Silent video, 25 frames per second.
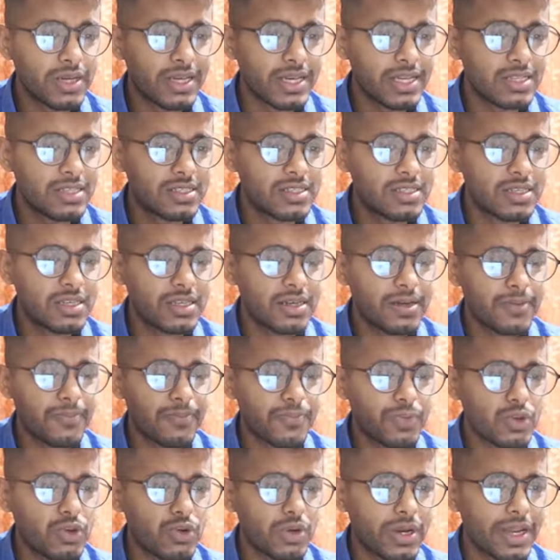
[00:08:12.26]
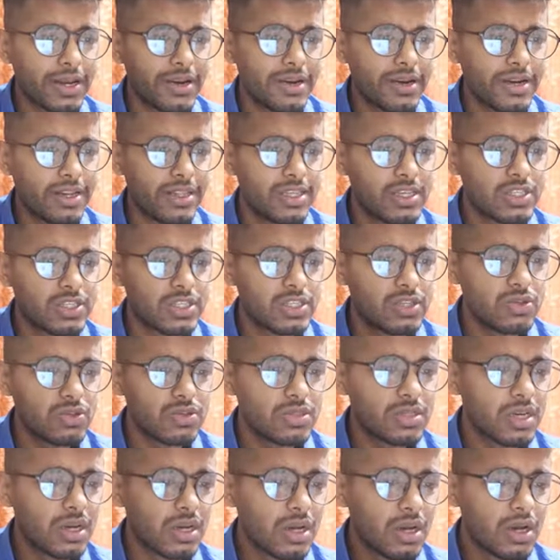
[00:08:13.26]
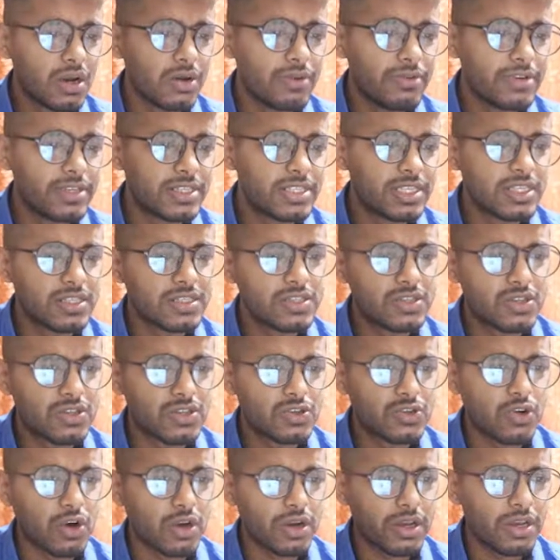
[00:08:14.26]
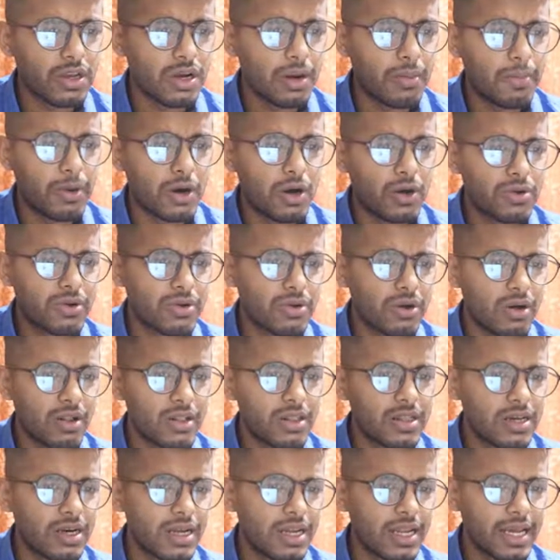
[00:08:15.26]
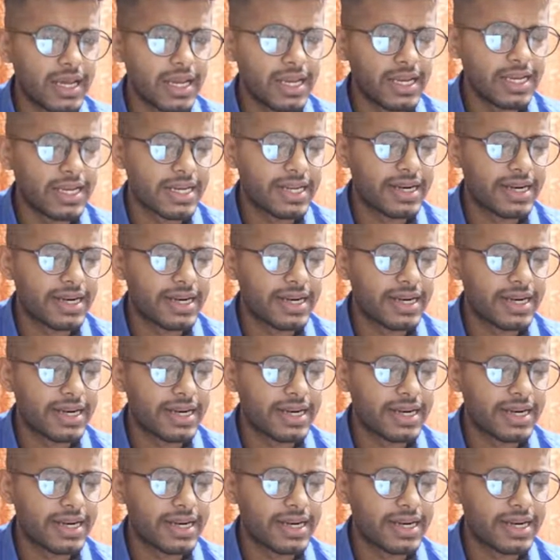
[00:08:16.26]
can see, you can read this news, which is talking about all the like